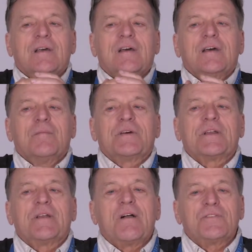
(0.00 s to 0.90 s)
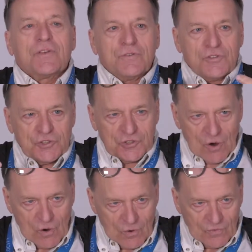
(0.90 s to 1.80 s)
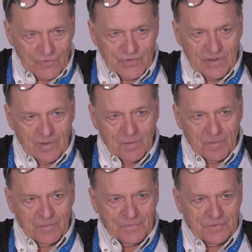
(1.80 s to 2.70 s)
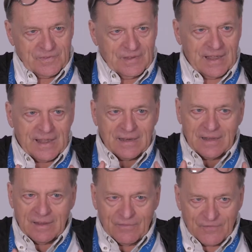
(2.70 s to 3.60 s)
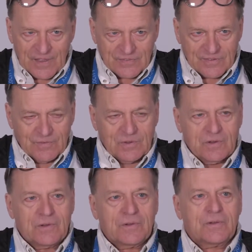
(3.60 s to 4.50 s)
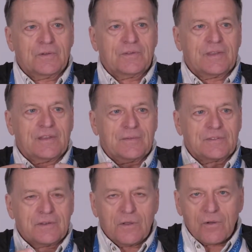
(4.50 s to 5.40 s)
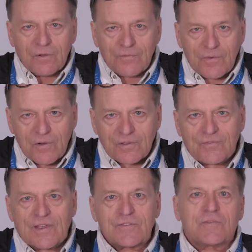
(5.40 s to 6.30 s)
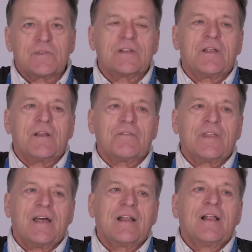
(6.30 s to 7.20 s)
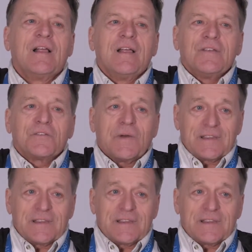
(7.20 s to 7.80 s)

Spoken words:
but it also showed films, it had festivals, and there was a local focus festival and all of that. So